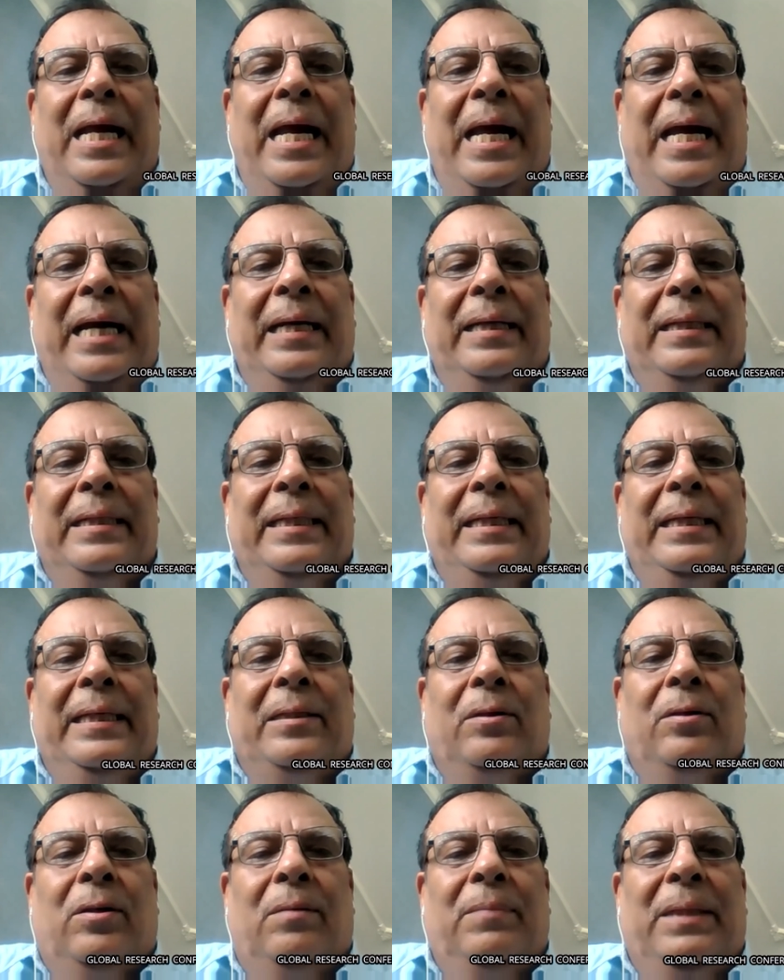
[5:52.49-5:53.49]
and the
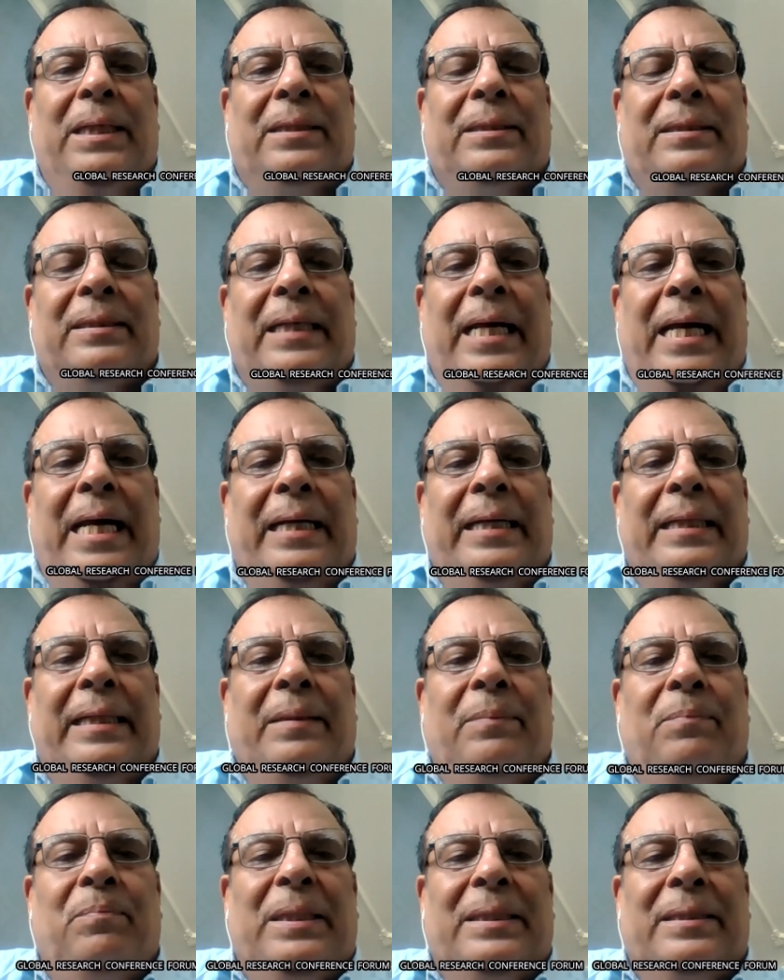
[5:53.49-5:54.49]
economics and
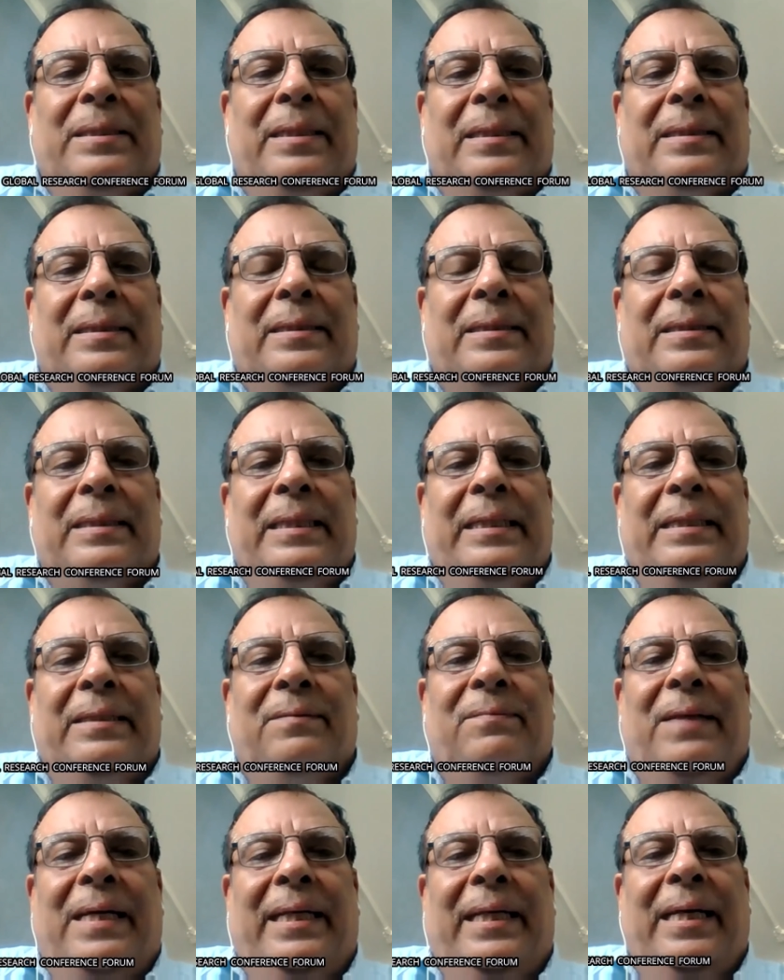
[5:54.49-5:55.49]
the business
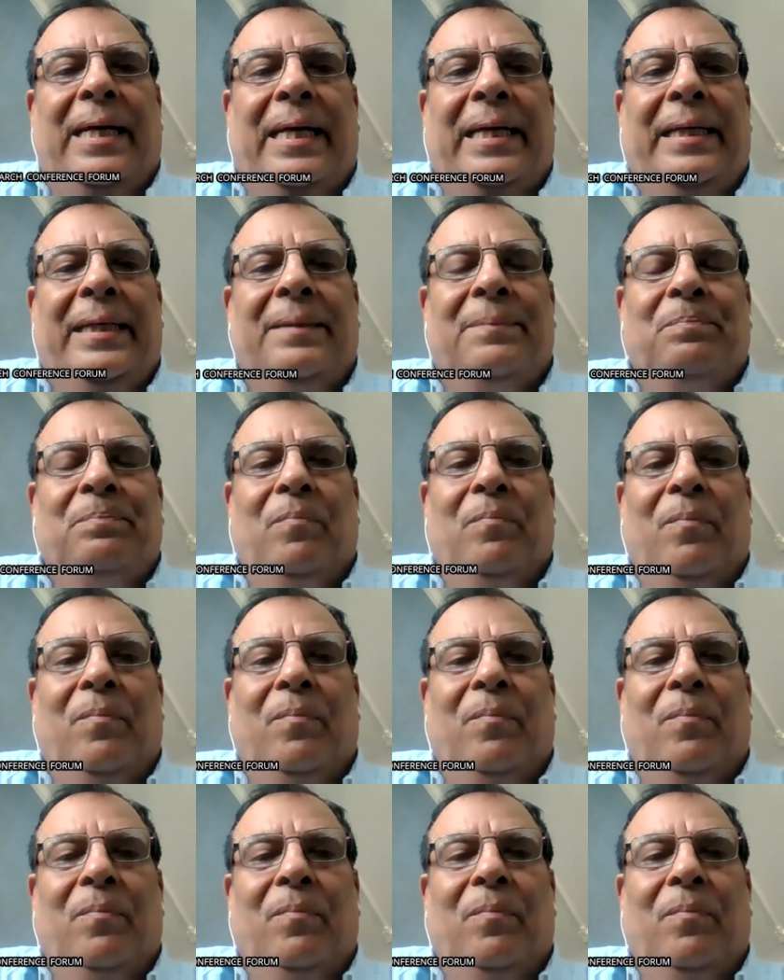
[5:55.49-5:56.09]
is very high.